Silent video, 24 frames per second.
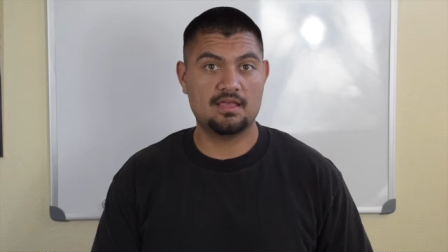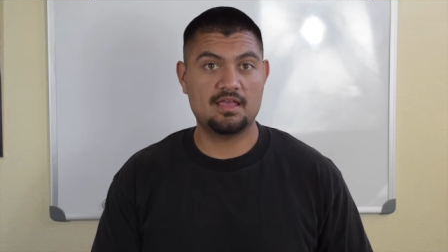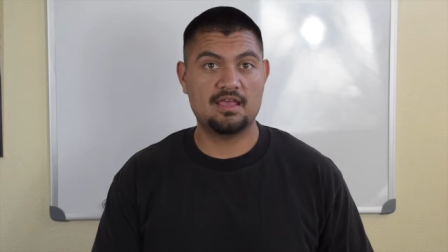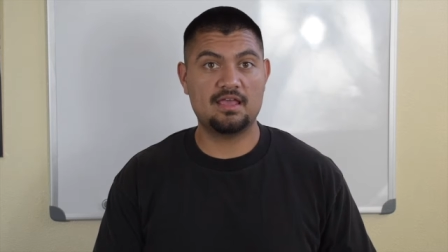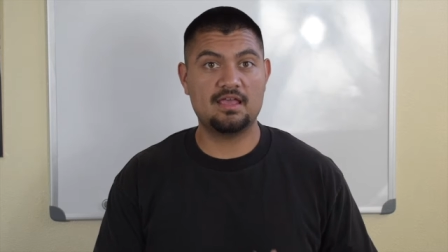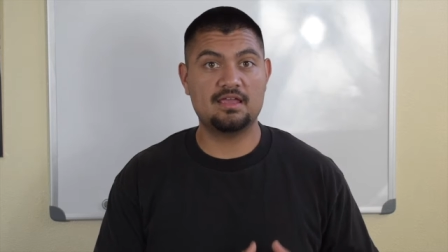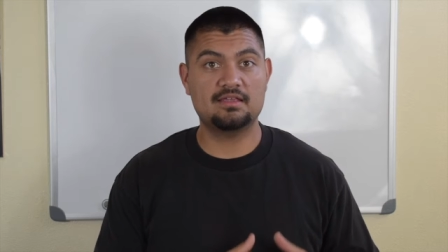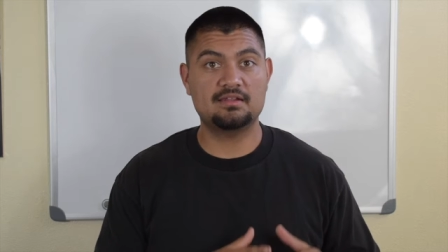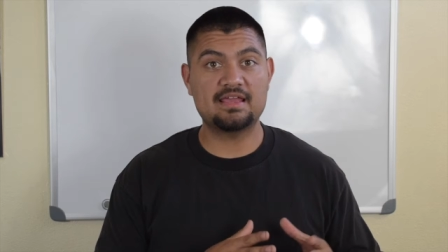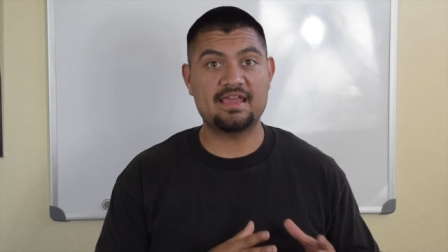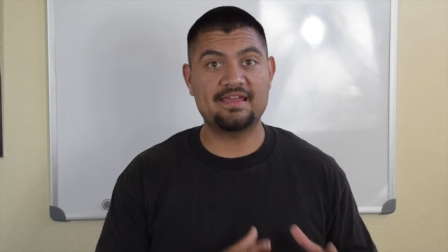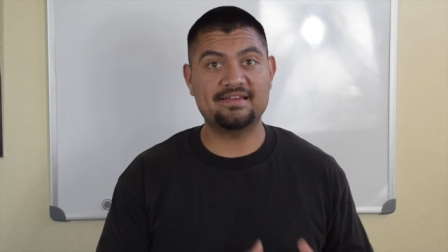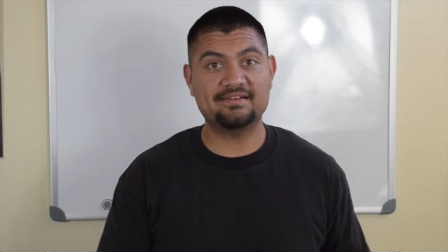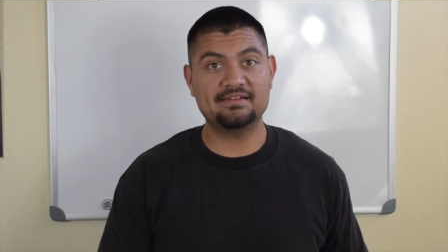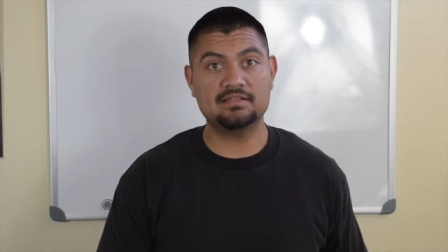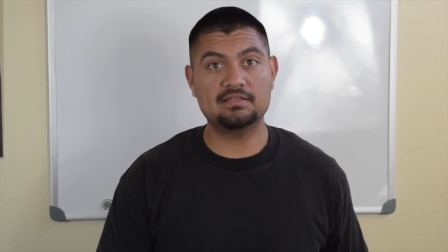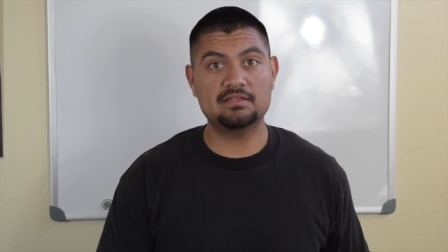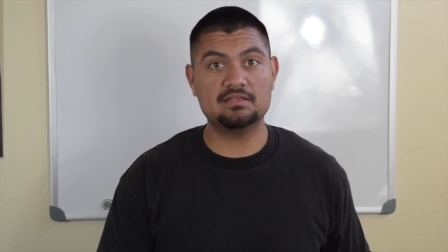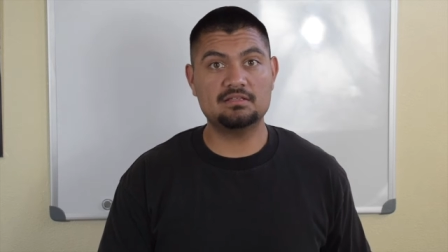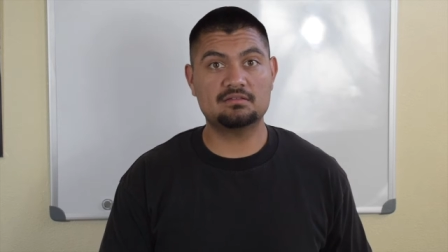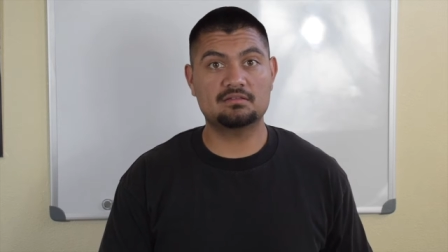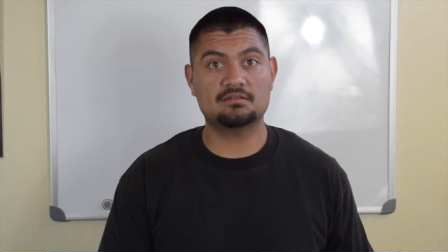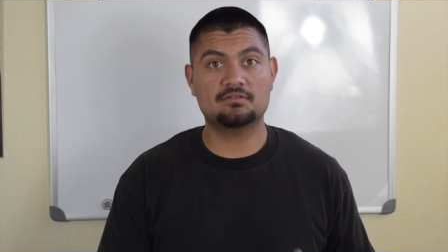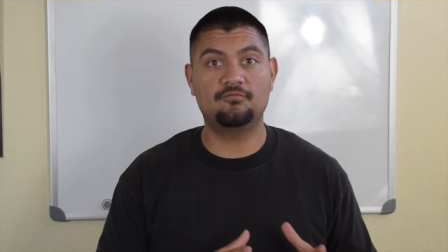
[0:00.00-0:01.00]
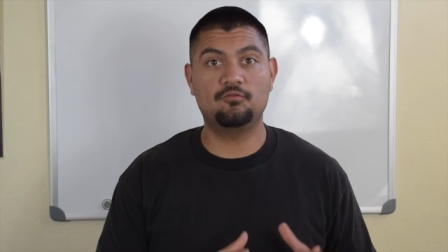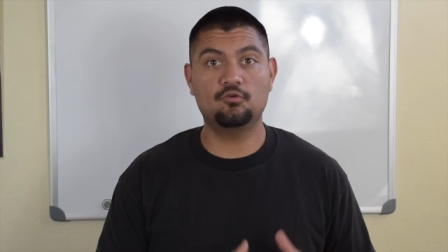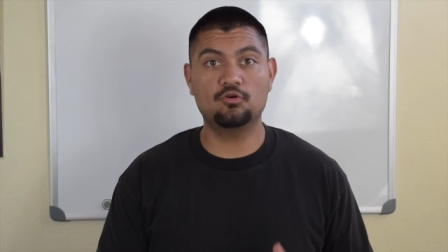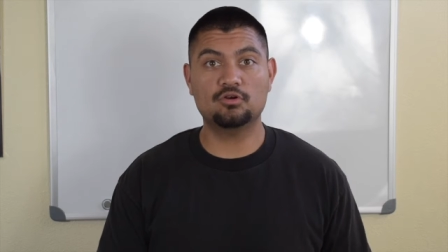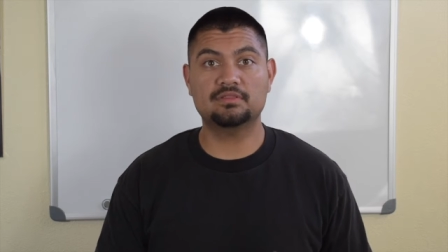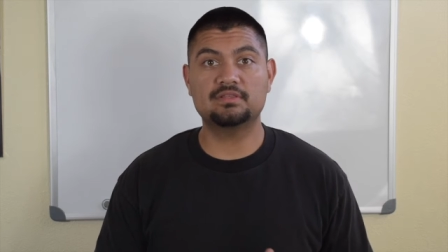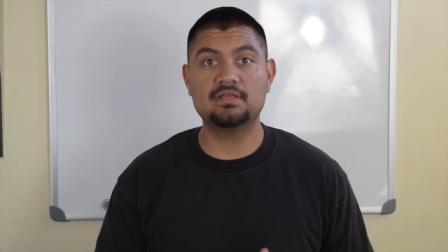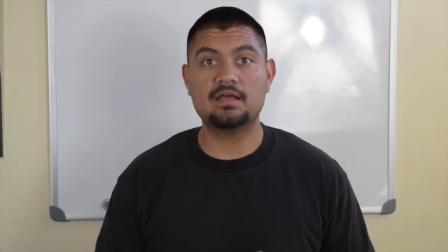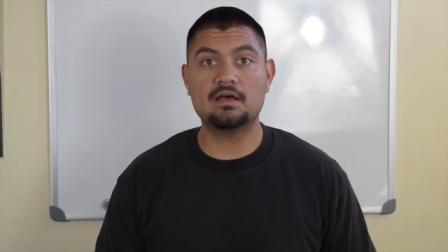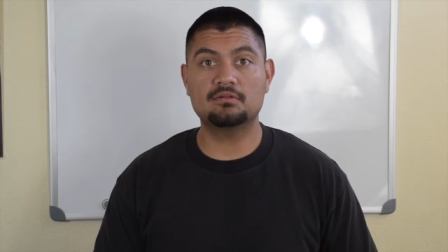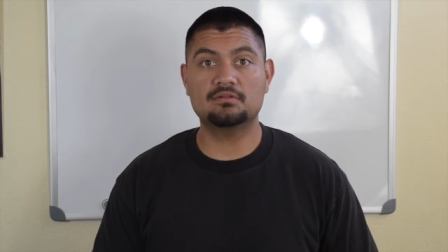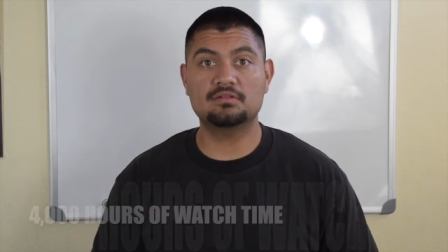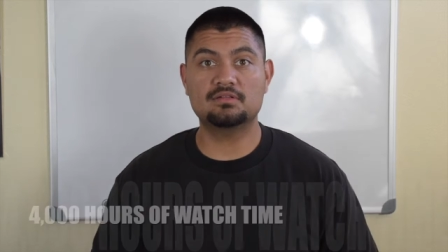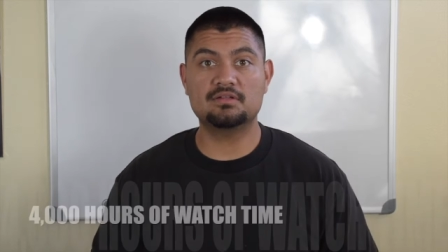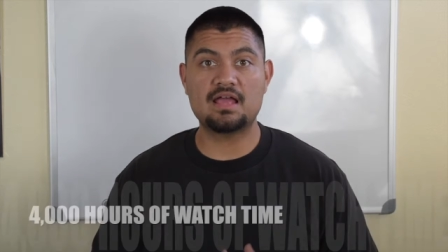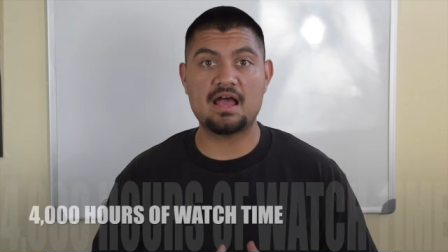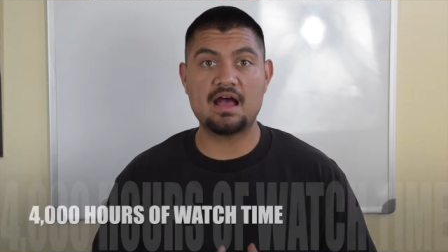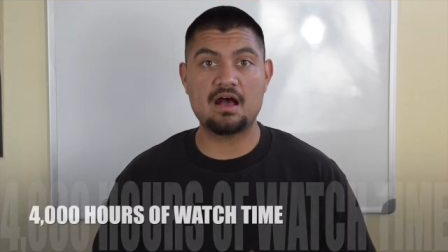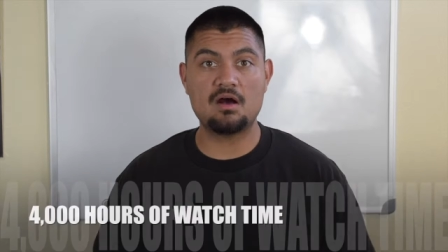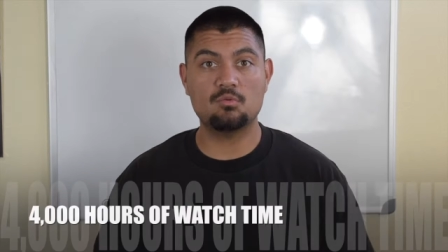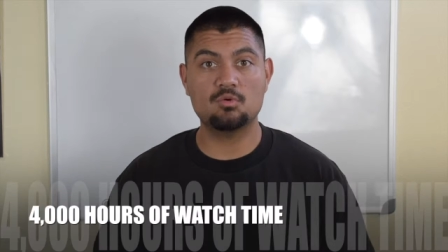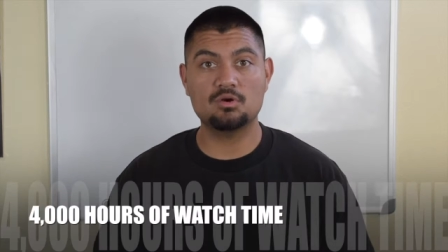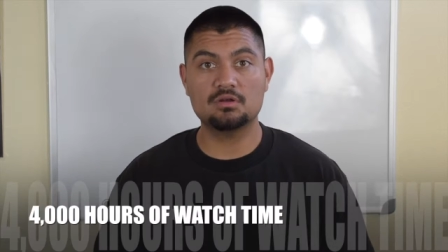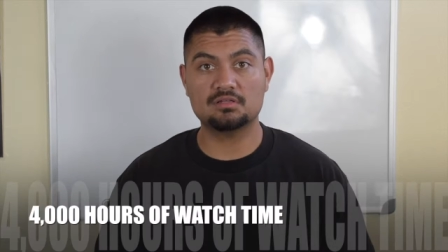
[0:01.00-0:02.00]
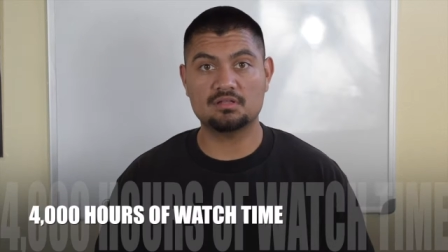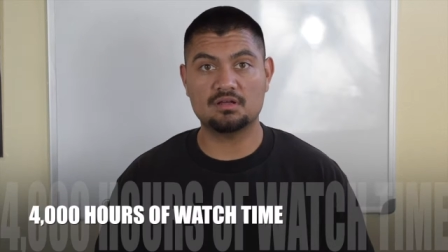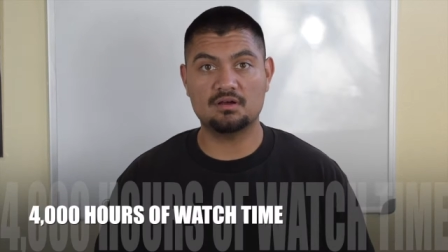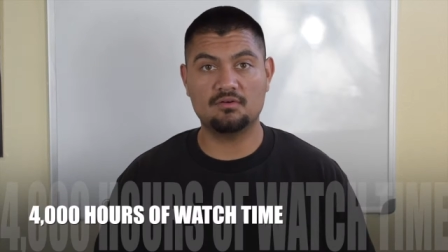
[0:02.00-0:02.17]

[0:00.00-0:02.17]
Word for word: and at least 4,000 hours